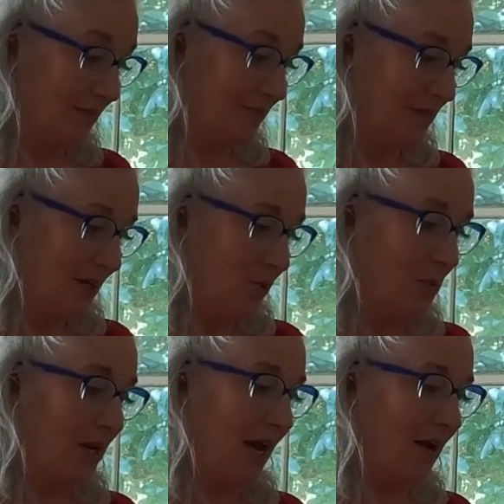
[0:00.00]
And
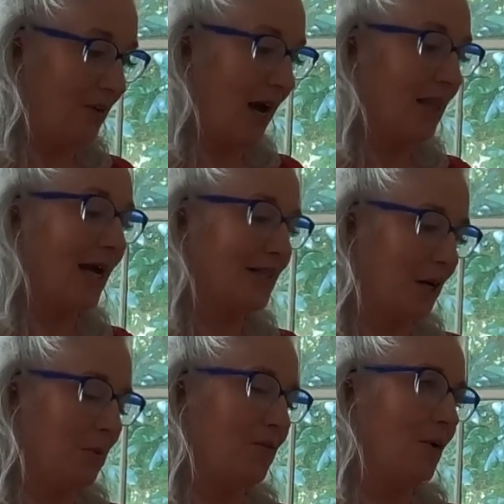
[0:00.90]
I like
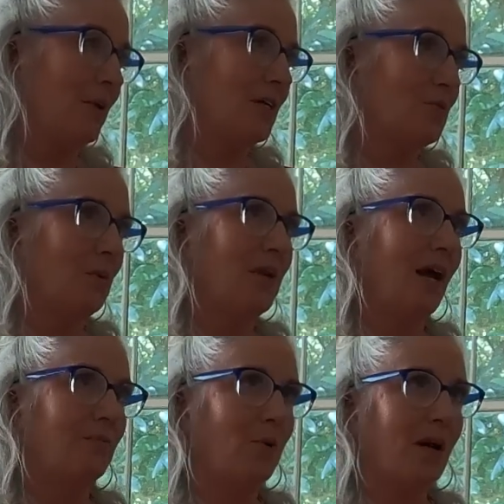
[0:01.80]
to come over here because we would
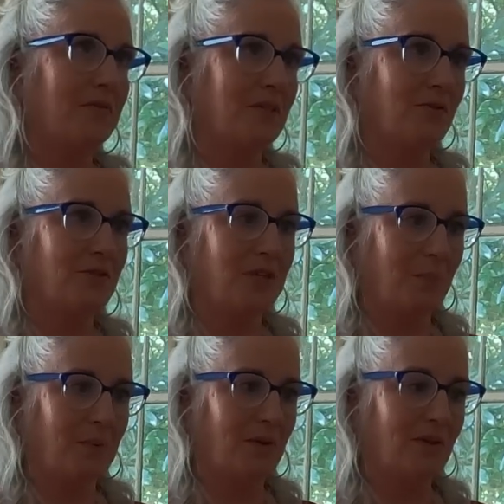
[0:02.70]
have breakfast for
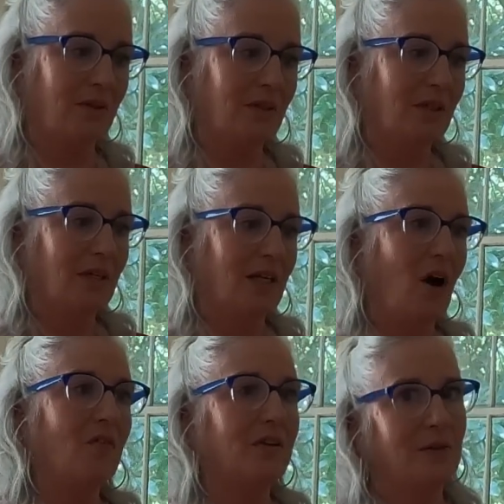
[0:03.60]
supper,
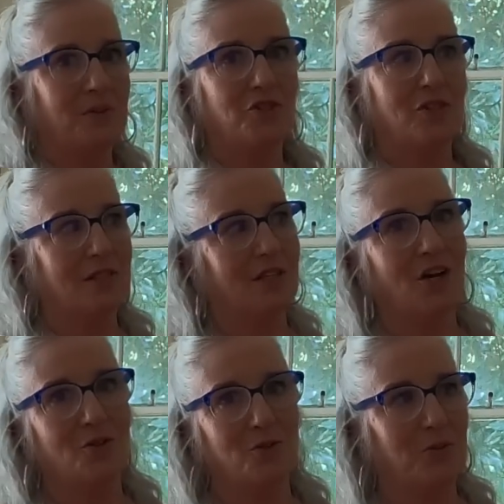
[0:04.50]
and often it was just
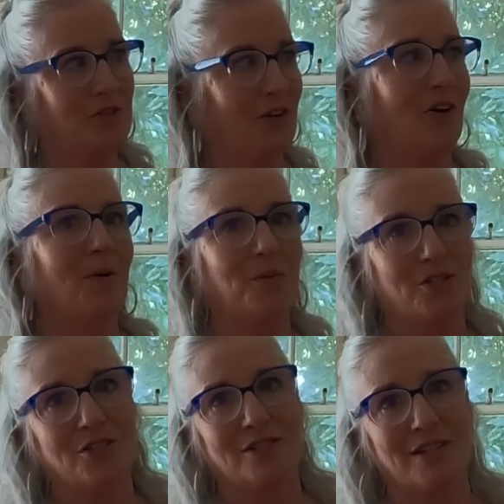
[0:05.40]
toast with syrup,
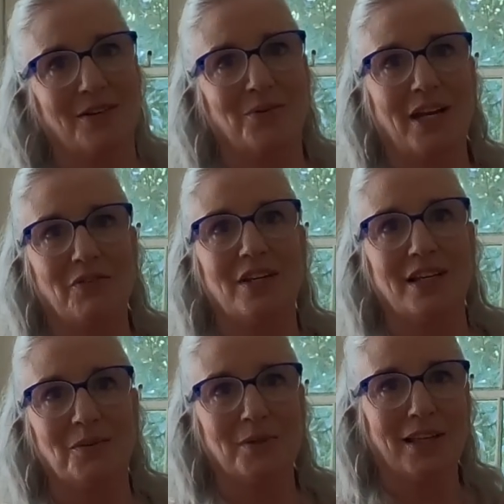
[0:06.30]
which is, what every
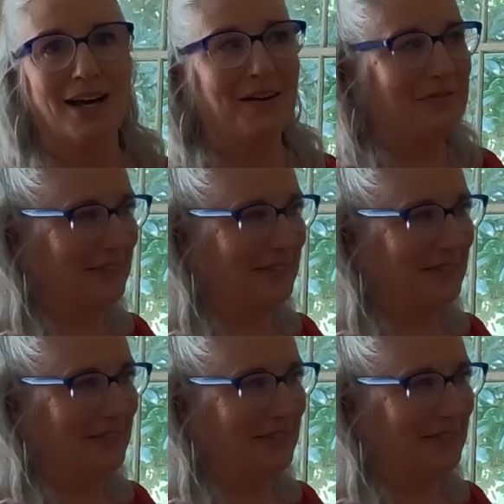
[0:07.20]
kid would love.